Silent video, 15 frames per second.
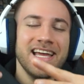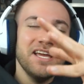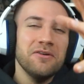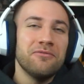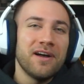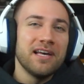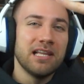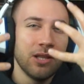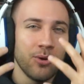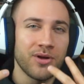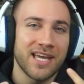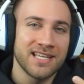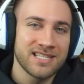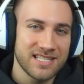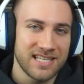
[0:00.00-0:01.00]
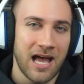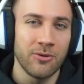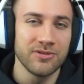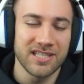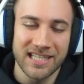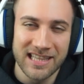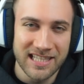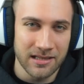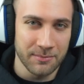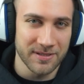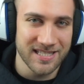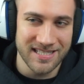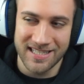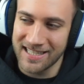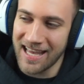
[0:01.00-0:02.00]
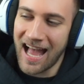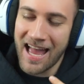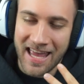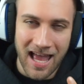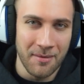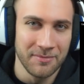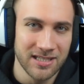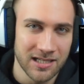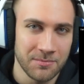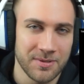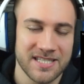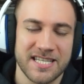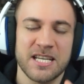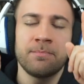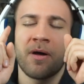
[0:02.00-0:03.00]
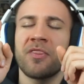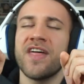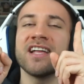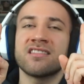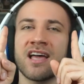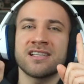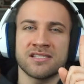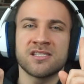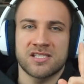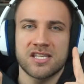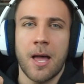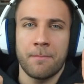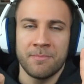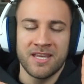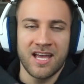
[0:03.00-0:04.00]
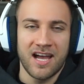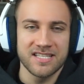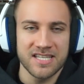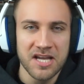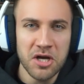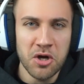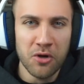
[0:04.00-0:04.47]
If I look and sound a little bit sick, I am a little bit sick, but that doesn't stop me, guys,